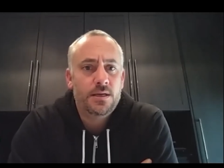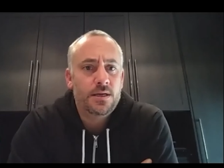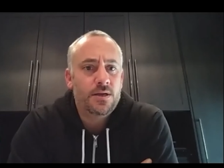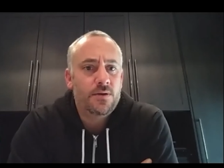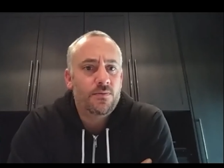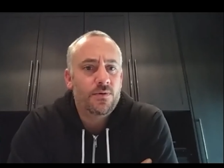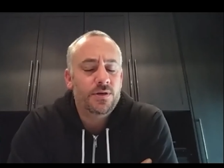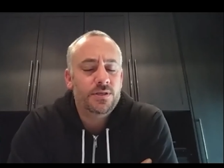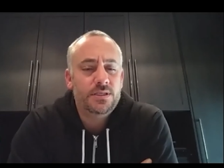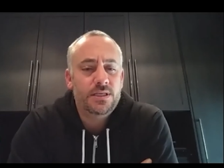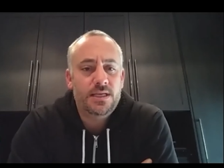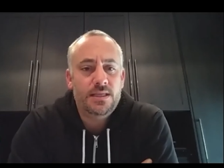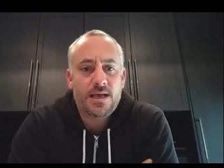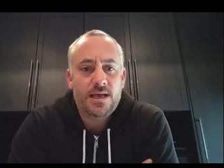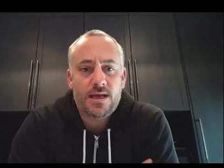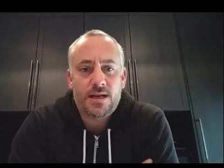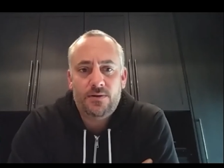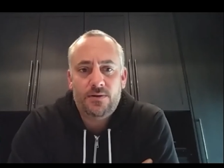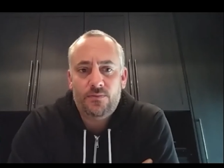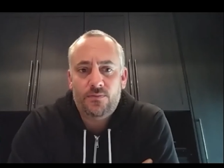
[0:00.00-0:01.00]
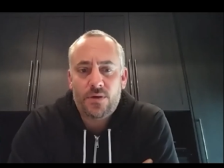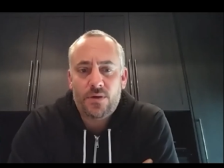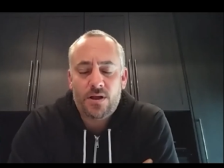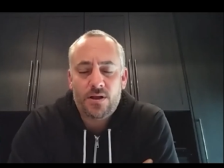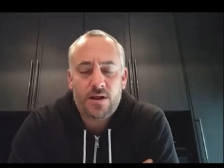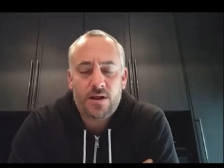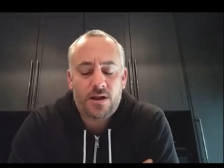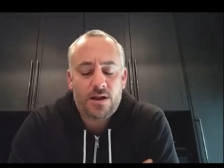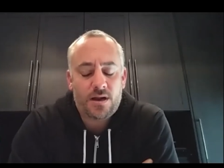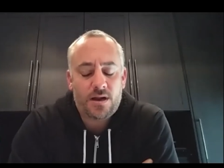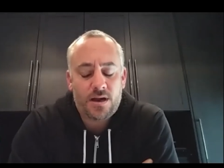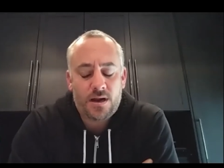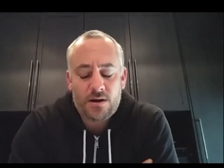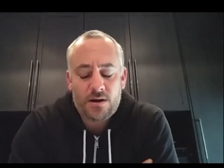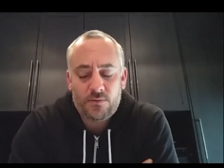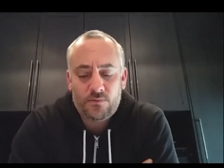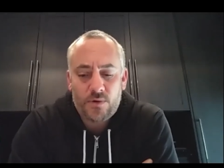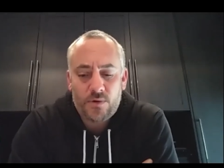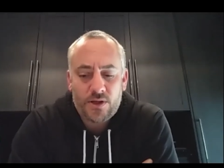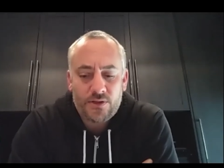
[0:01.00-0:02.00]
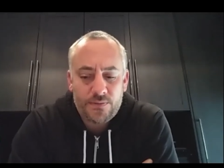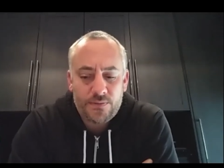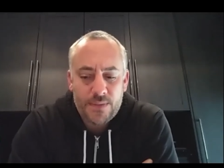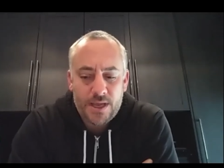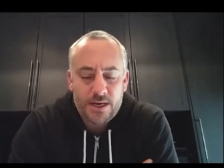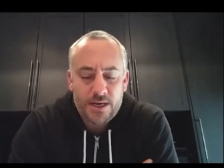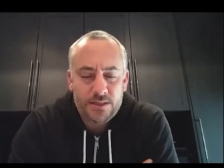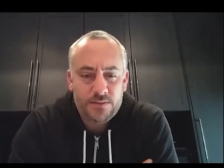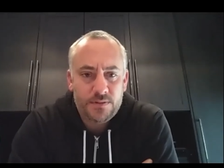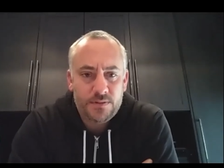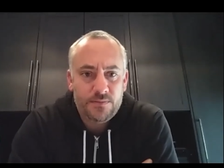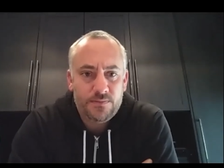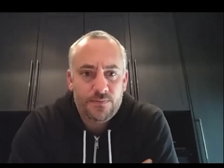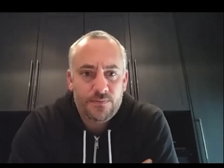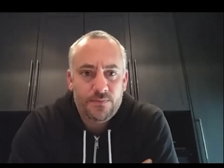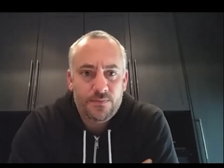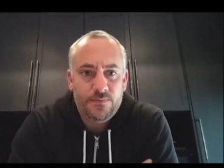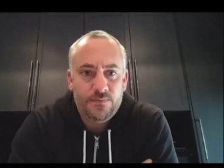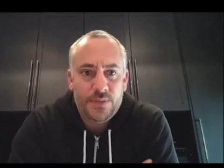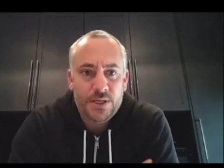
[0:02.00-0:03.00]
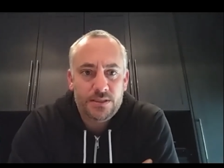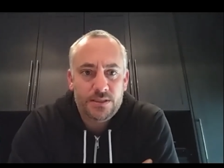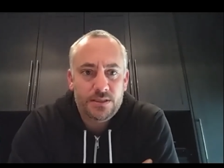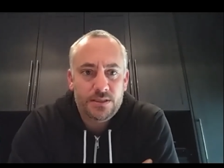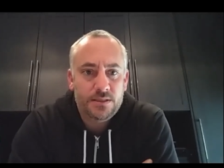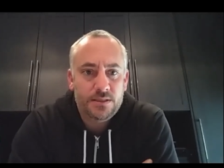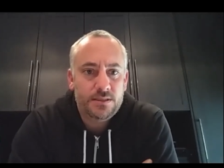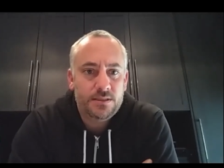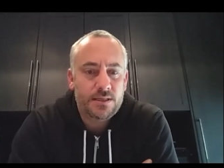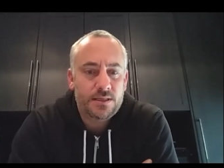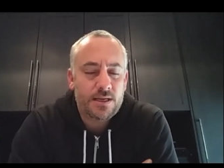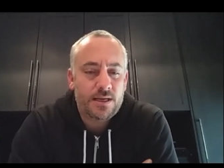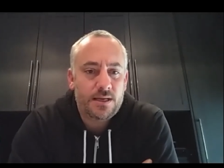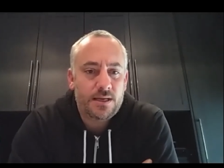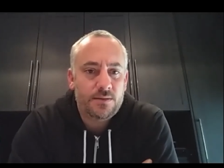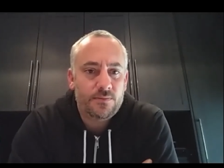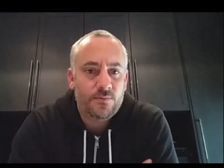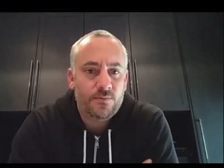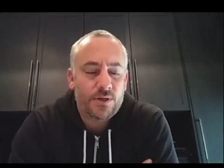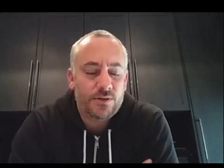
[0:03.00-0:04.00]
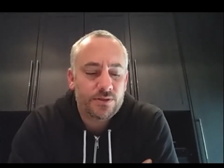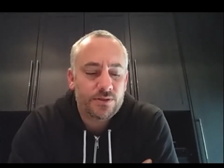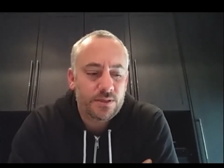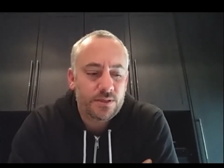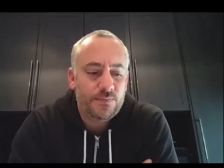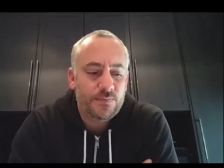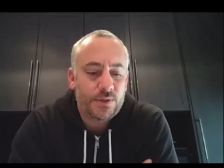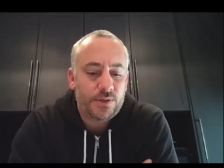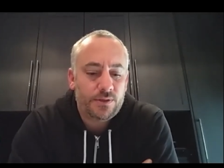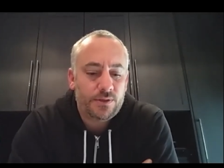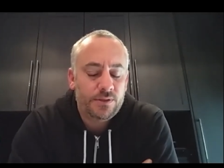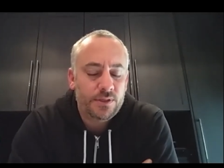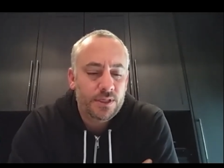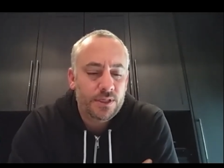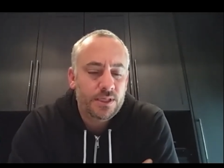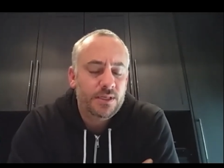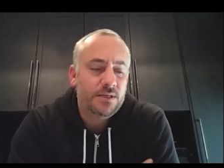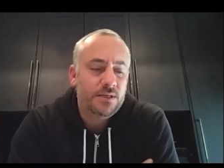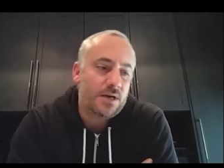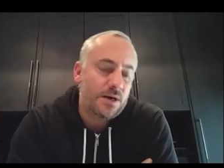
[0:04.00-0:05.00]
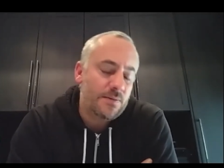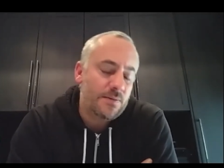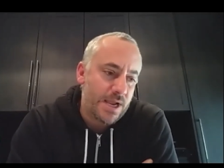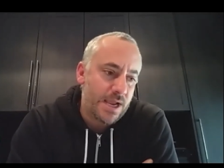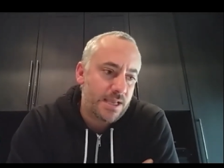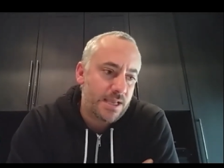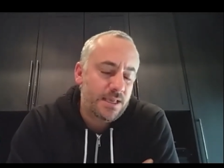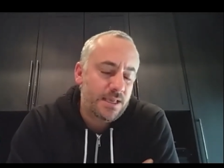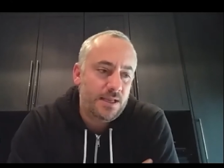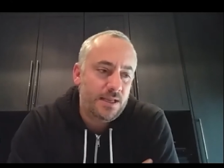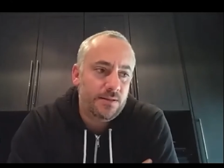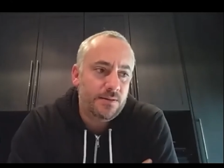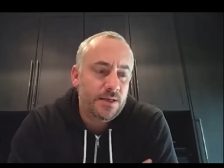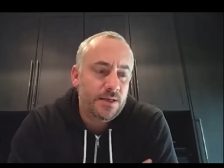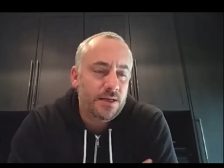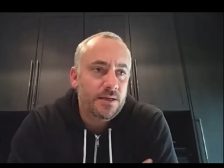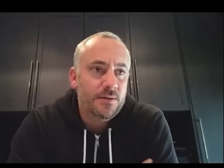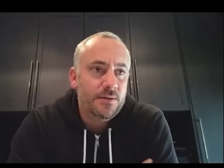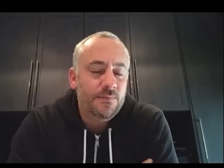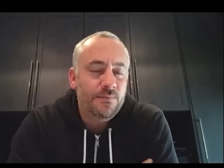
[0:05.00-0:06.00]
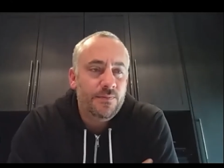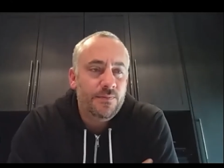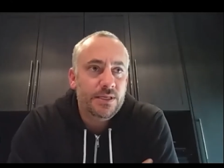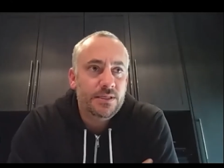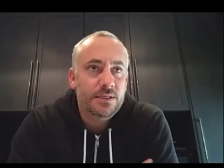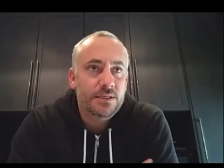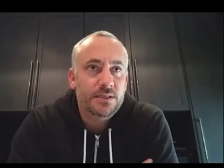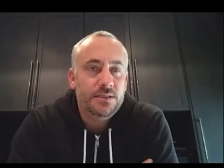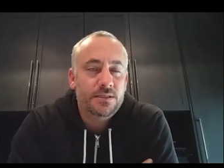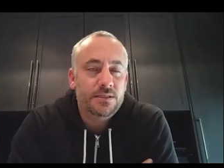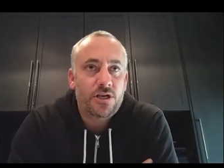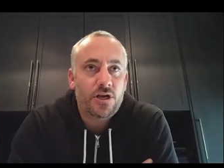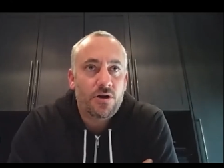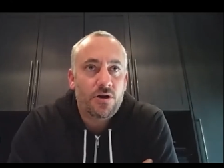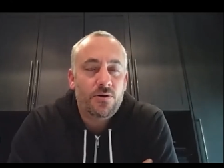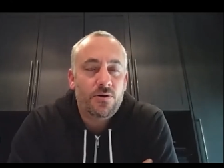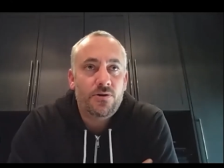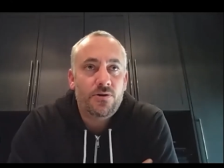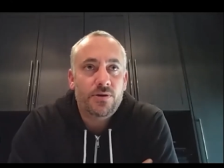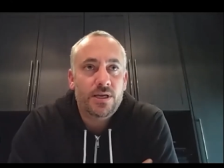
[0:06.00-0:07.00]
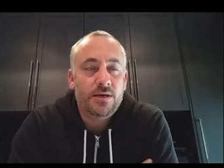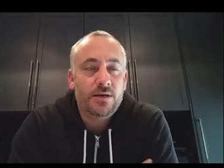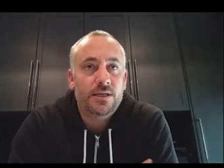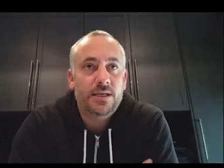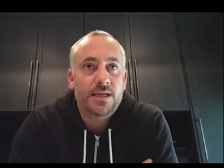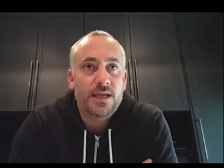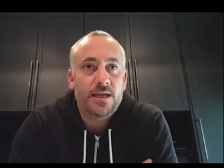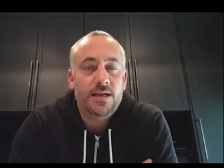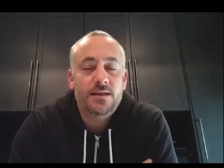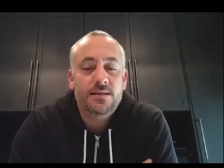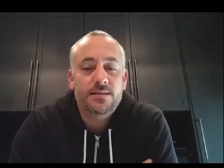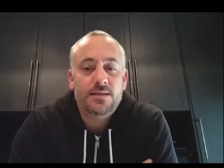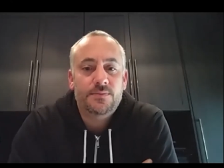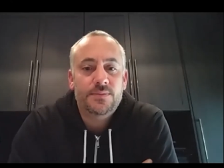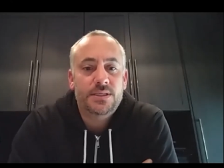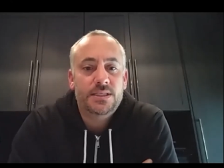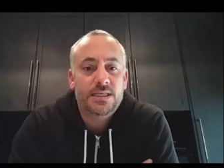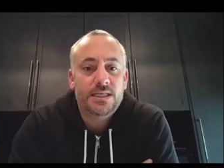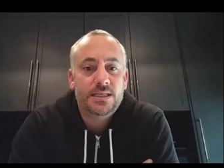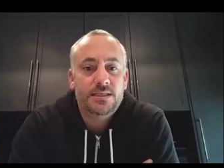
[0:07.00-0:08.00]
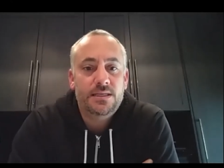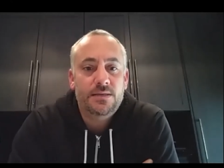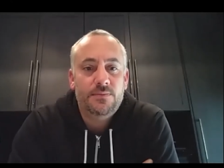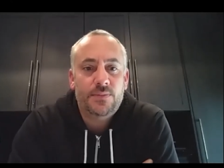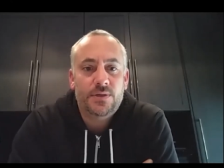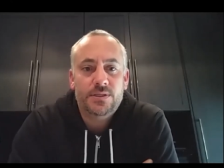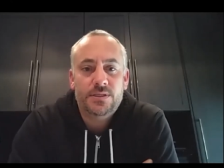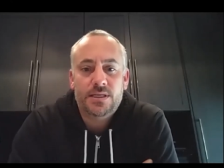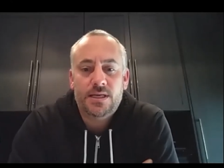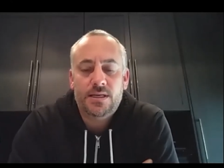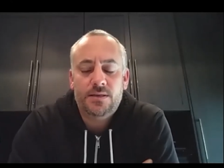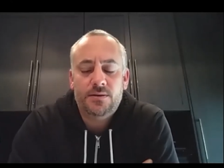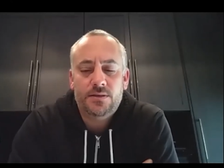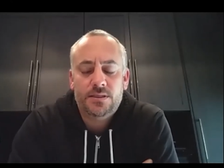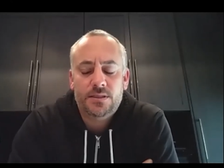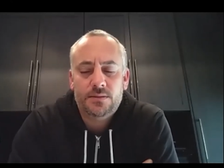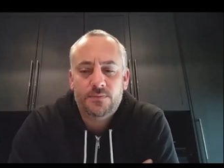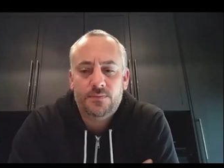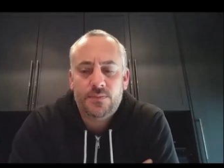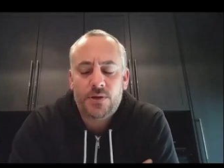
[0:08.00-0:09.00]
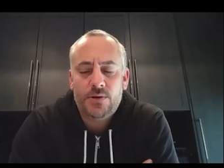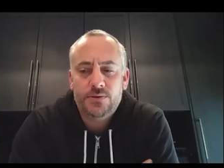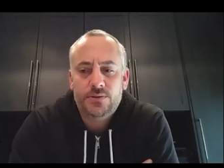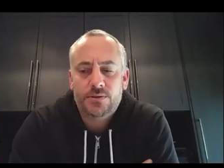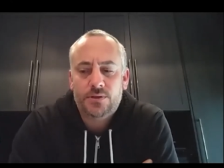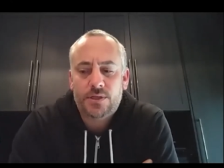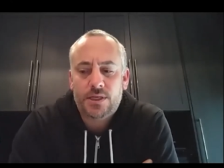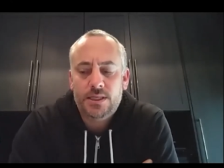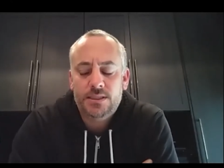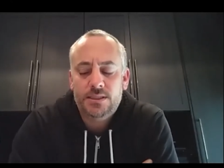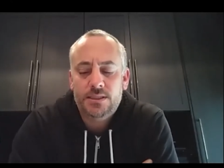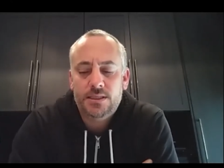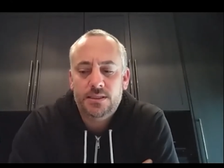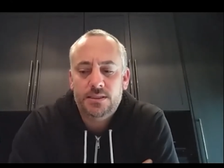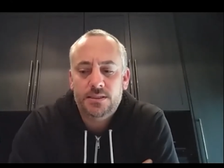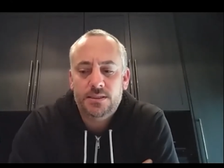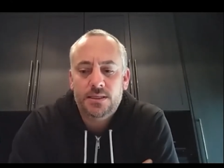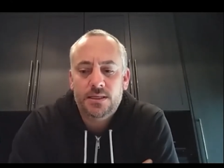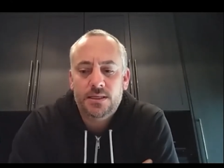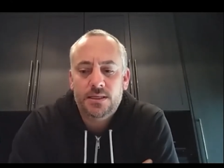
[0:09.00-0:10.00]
we're seeing that in uh, our wealth management business uh, Wealthsimple our banking business KOHO here in canada is up 60% post crisis